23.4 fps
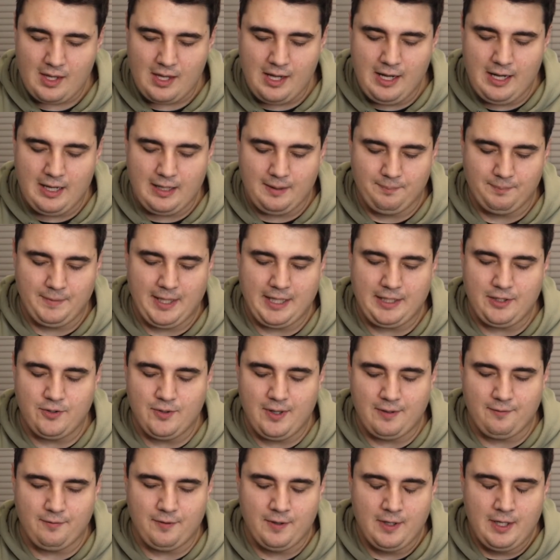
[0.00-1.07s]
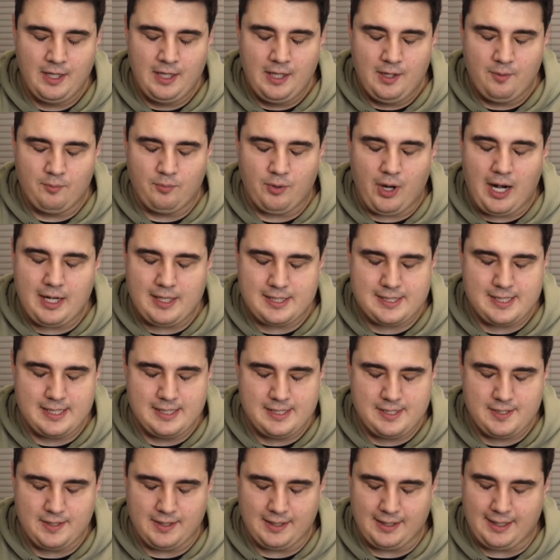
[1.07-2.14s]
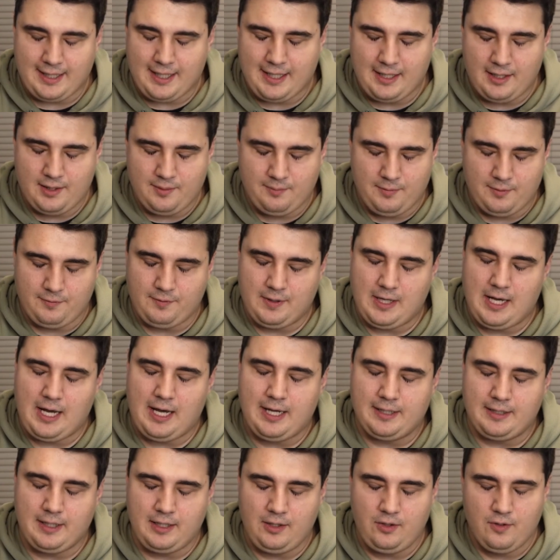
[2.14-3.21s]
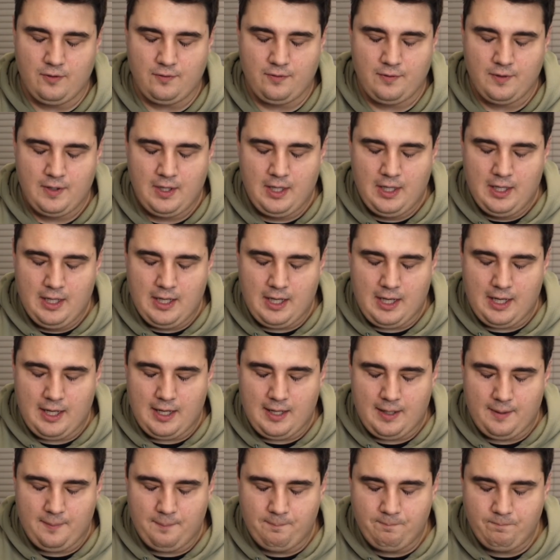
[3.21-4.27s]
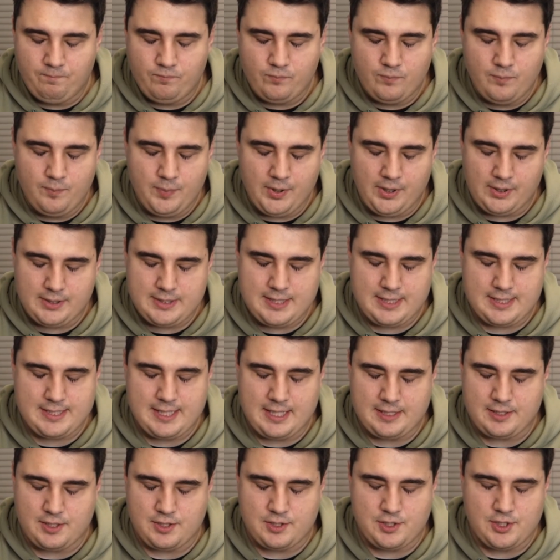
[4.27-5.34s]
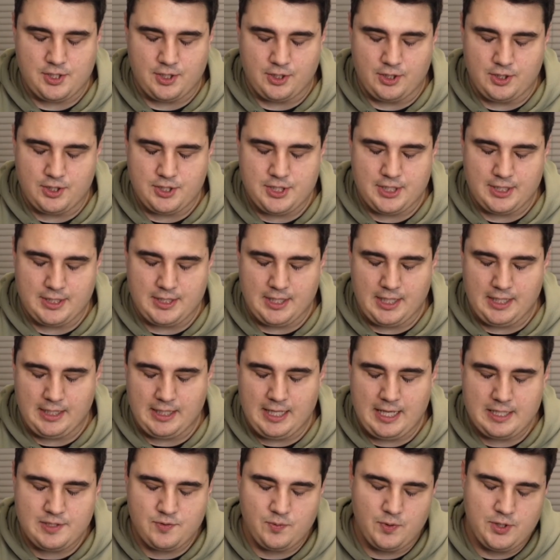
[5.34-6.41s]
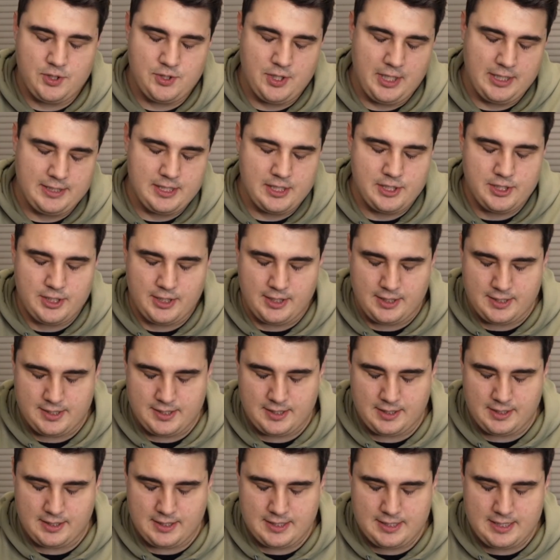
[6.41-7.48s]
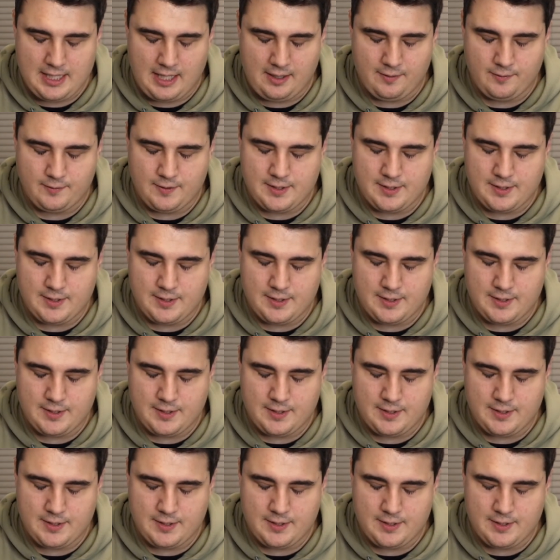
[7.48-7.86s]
that you have brought us into the kingdom of God, that you have built us as a church. And as we transition into this time of